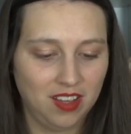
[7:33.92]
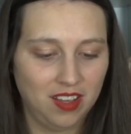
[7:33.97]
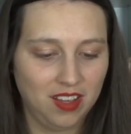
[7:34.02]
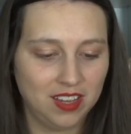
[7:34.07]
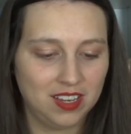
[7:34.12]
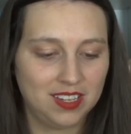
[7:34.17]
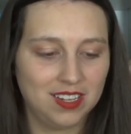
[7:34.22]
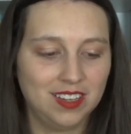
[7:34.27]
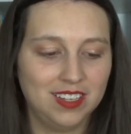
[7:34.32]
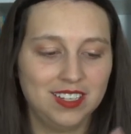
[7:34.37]

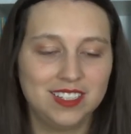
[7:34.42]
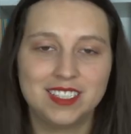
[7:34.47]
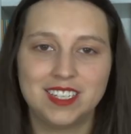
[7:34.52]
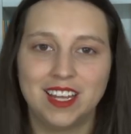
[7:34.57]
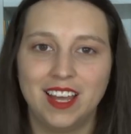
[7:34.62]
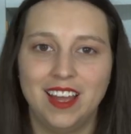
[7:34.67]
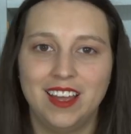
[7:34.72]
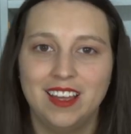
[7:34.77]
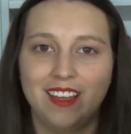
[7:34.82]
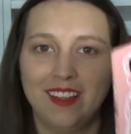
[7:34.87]
I liked
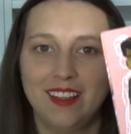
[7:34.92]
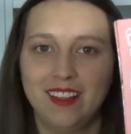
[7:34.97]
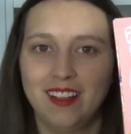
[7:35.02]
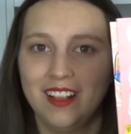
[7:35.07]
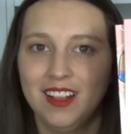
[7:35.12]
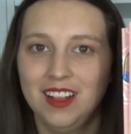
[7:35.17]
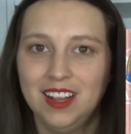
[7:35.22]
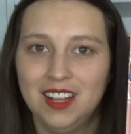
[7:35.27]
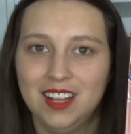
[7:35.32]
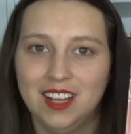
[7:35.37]
it.
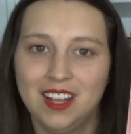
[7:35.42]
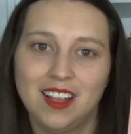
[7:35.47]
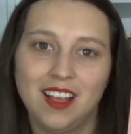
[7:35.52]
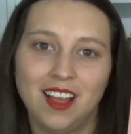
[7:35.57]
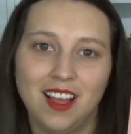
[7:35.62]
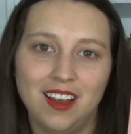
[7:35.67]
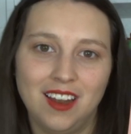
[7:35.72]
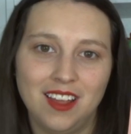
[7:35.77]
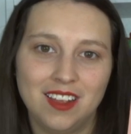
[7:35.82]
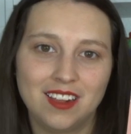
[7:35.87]

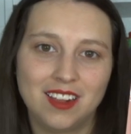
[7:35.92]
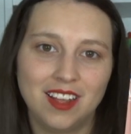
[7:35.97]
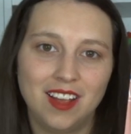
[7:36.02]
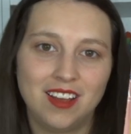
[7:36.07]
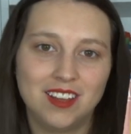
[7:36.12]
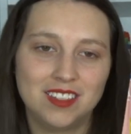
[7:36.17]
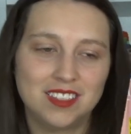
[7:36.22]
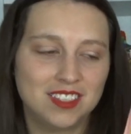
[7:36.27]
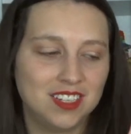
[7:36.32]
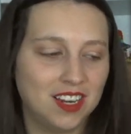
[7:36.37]
I like the
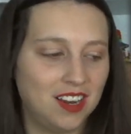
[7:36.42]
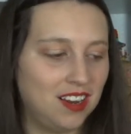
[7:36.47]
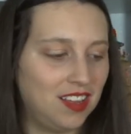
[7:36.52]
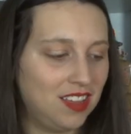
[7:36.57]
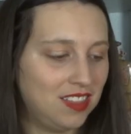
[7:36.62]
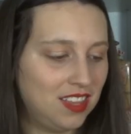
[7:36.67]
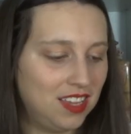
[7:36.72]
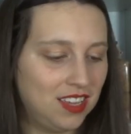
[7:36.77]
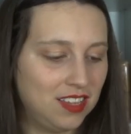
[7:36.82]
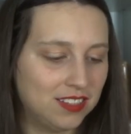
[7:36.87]
art style,
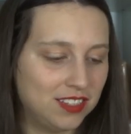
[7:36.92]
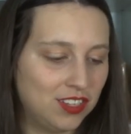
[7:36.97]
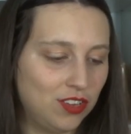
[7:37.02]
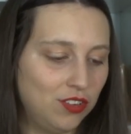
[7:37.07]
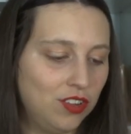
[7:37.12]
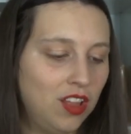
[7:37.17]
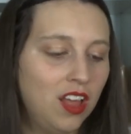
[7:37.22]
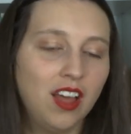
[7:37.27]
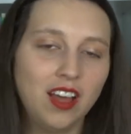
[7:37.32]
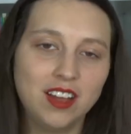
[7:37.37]
I think it's
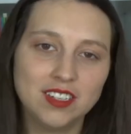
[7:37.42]
cool.